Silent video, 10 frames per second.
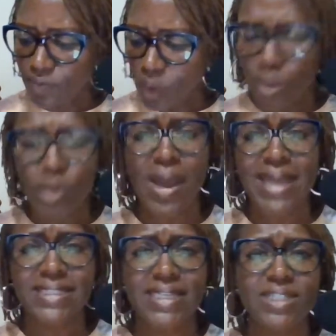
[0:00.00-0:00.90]
What do
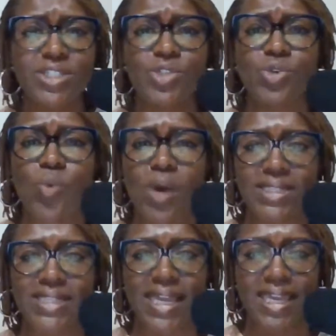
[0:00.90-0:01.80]
I intend to do
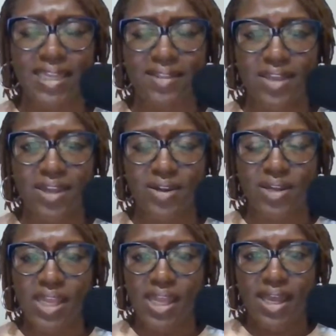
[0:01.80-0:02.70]
once I get
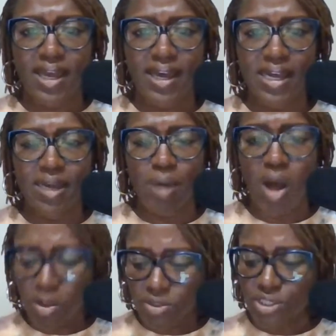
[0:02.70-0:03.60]
there?
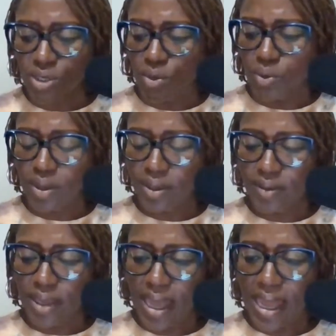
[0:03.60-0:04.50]
Also,
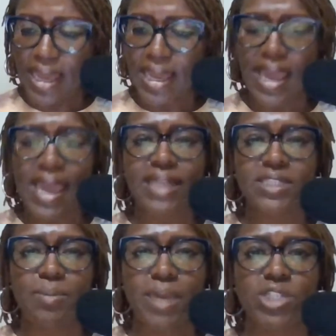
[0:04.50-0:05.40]
I
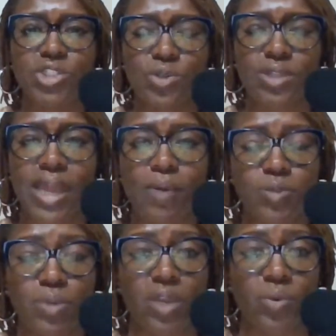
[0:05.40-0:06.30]
had to make sure that I
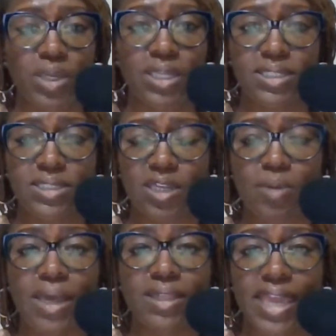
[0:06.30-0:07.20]
was being realistic
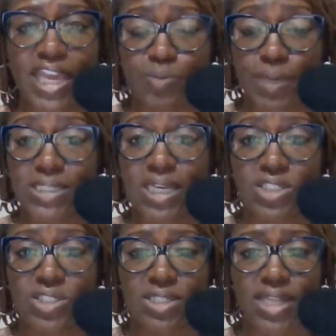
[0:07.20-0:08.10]
about the
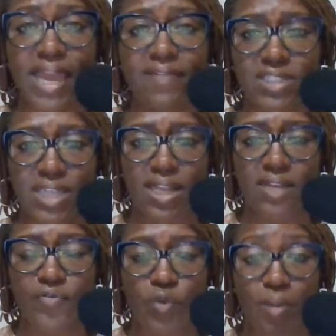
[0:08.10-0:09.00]
expectations that I've set
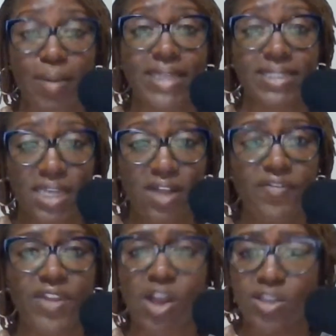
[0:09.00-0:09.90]
for
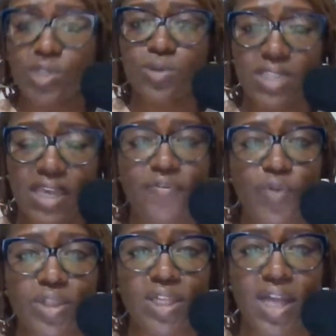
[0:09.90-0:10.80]
myself and also set
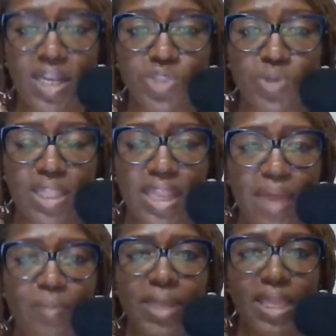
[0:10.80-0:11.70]
for the country that
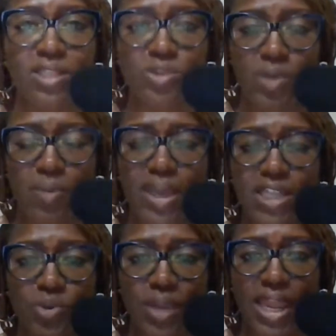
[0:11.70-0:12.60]
I'm planning to
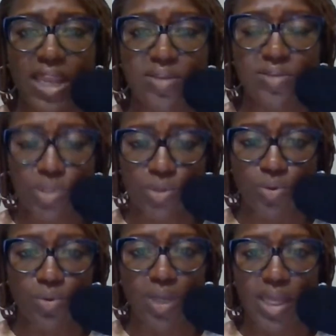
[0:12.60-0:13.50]
repatriate
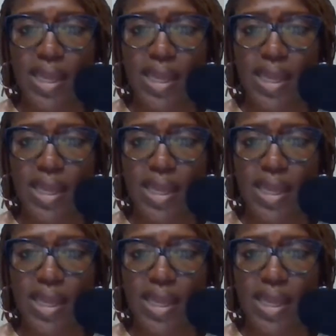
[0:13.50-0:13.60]
to.